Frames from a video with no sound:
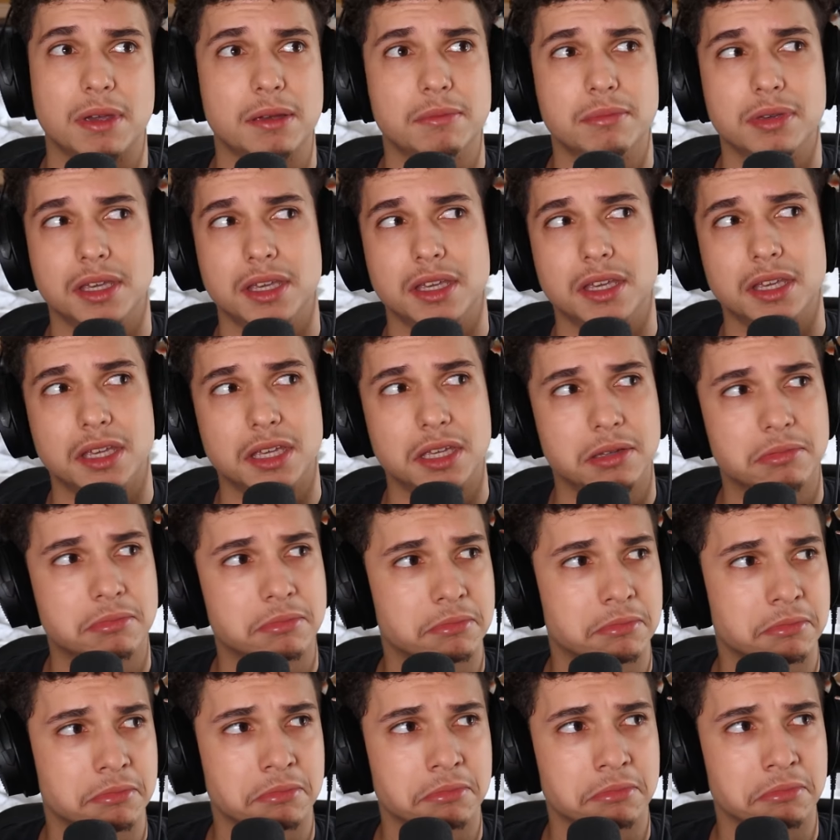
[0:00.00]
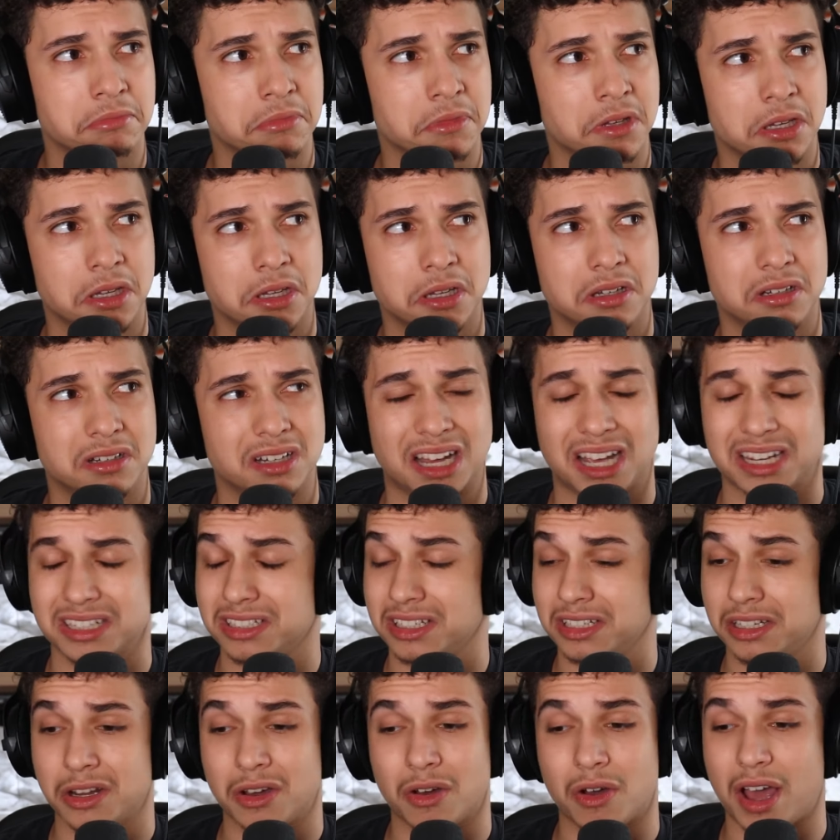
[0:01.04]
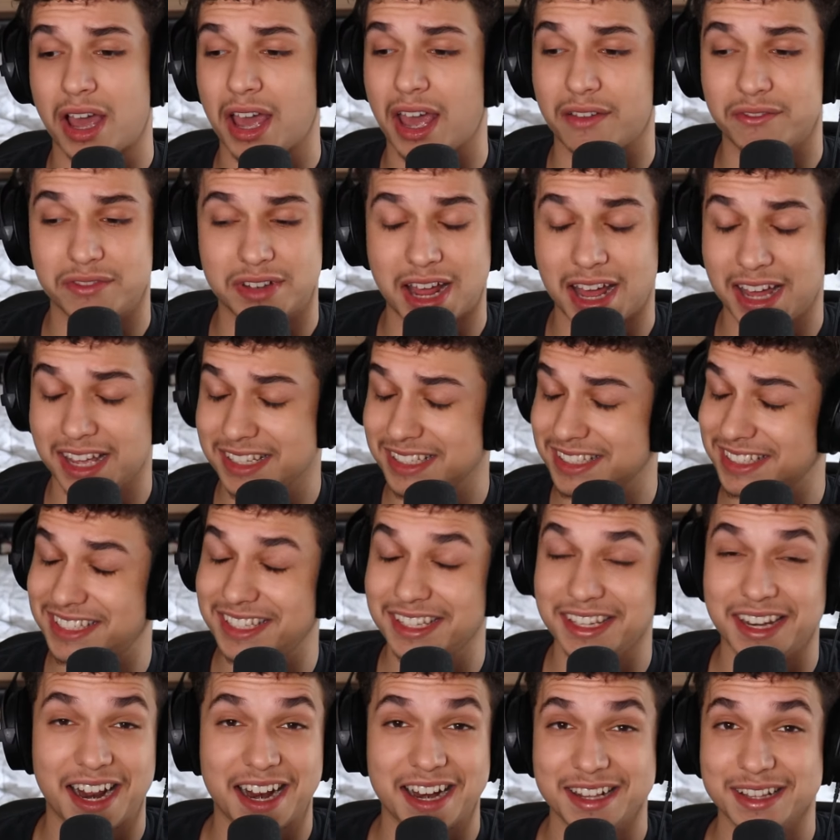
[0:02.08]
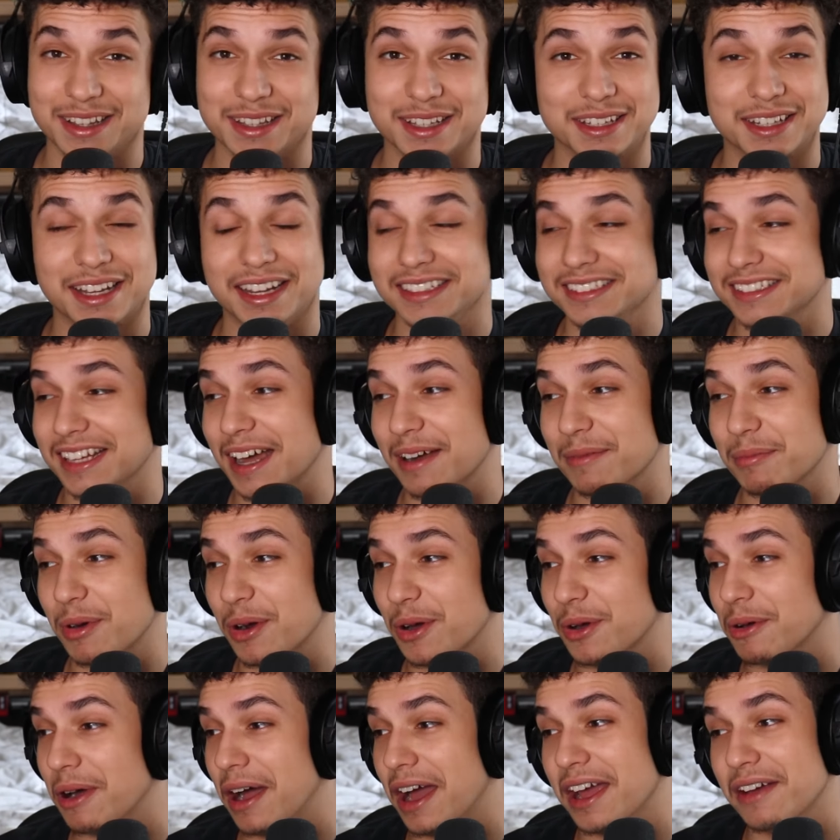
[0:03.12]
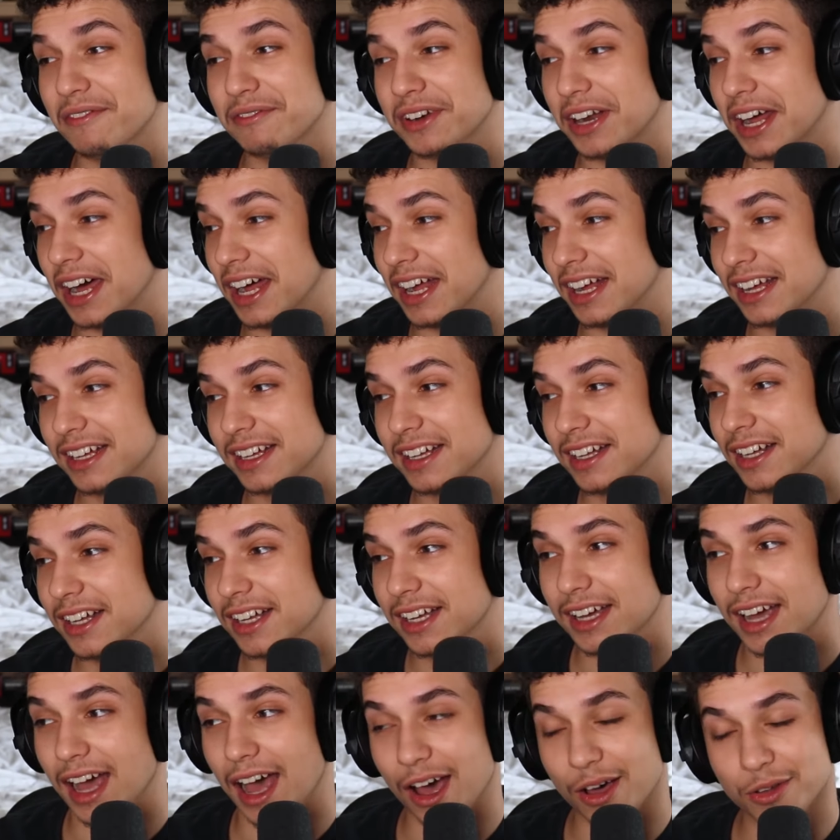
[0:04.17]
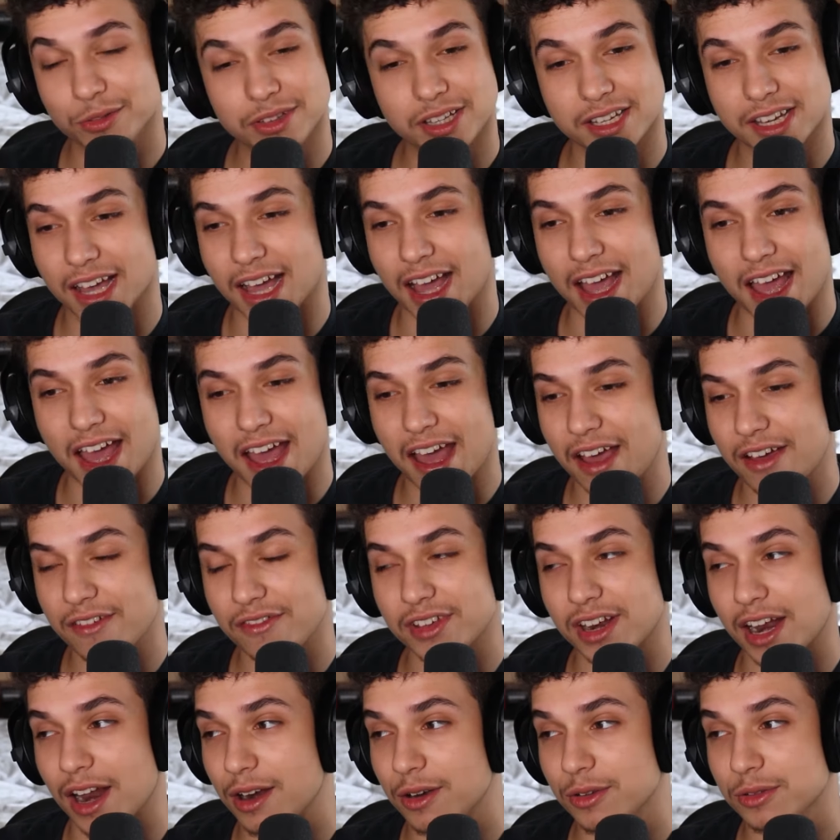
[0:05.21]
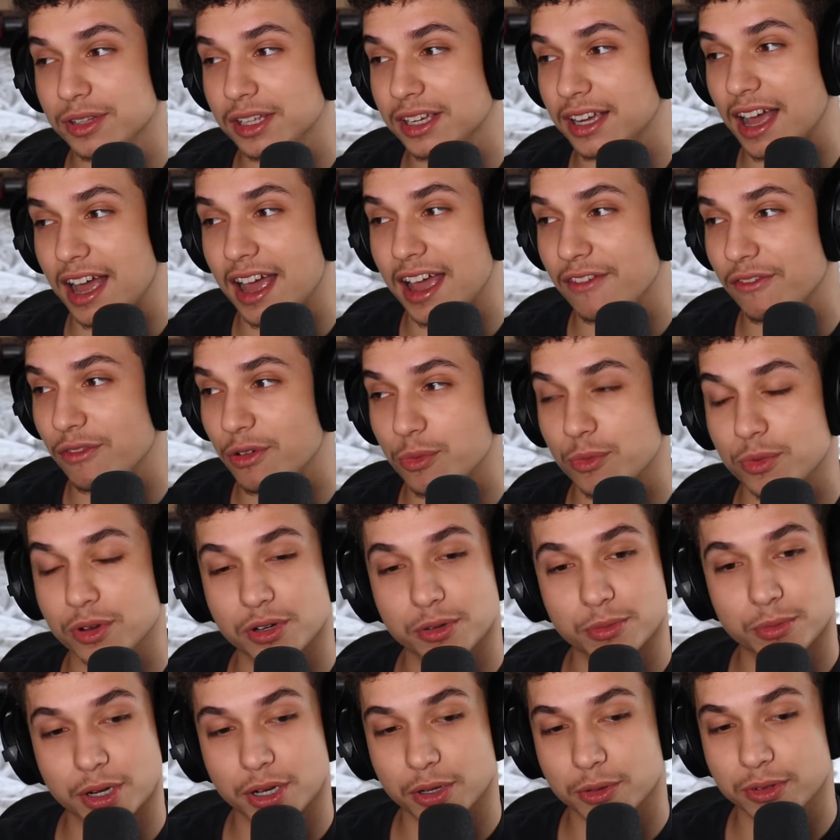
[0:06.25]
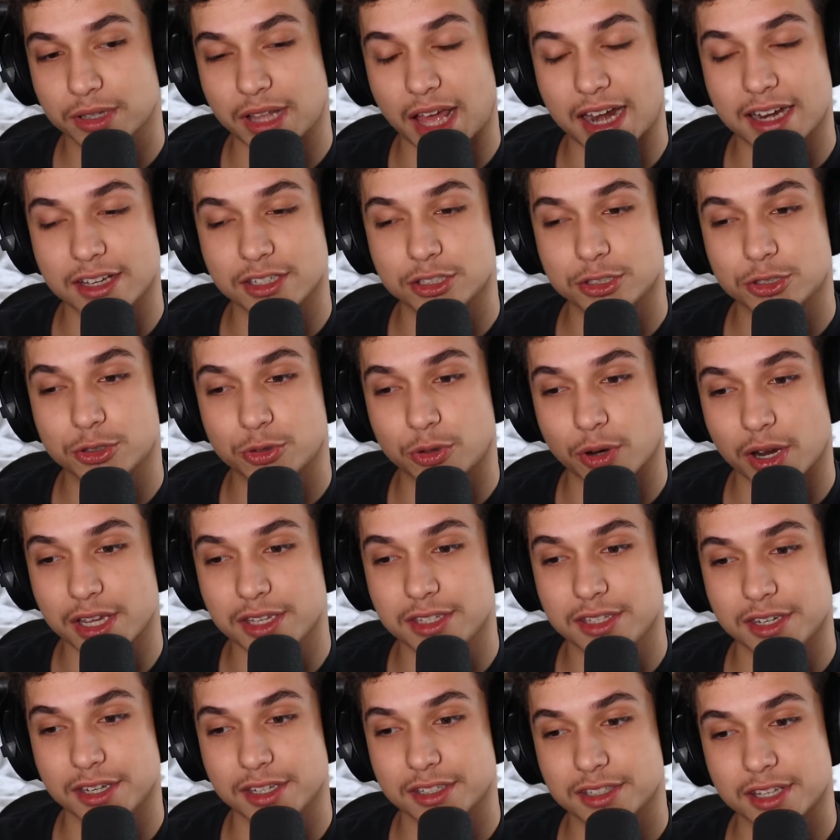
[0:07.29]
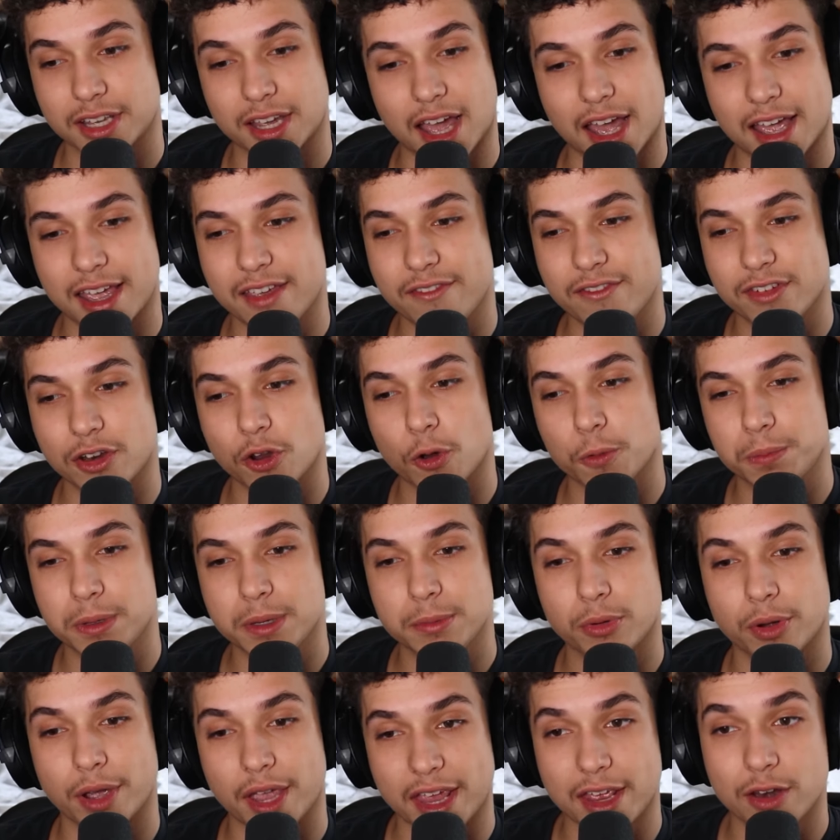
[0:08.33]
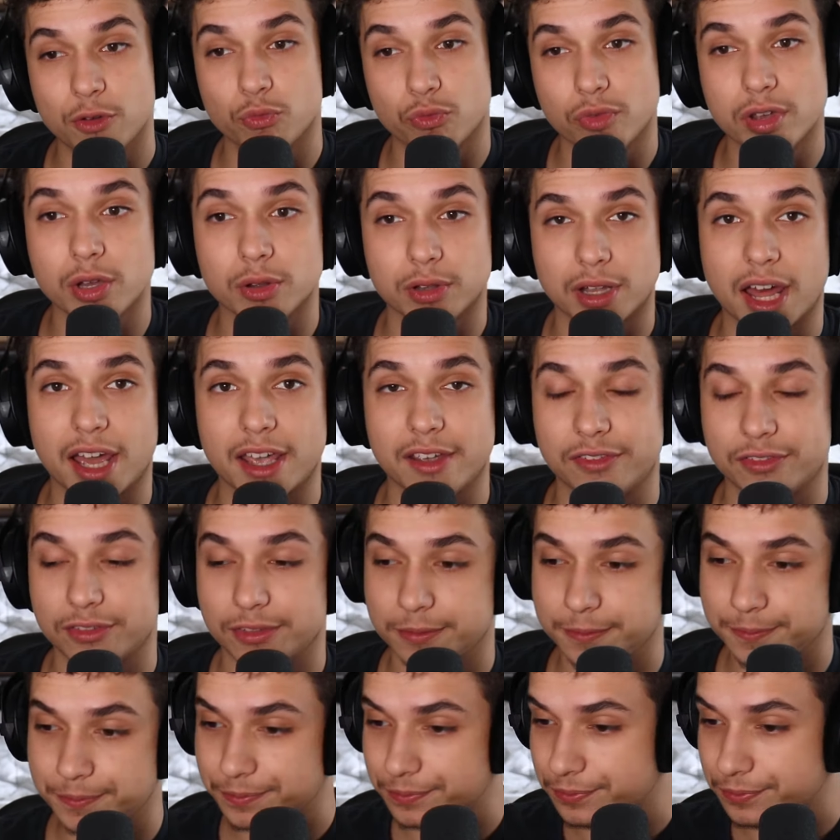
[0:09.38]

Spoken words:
maybe... Actually, no, I have not seen anything like that, bro. I have not. I don't think I have, and I don't think I ever will, bro. That is craziness. Like, I even know people in real life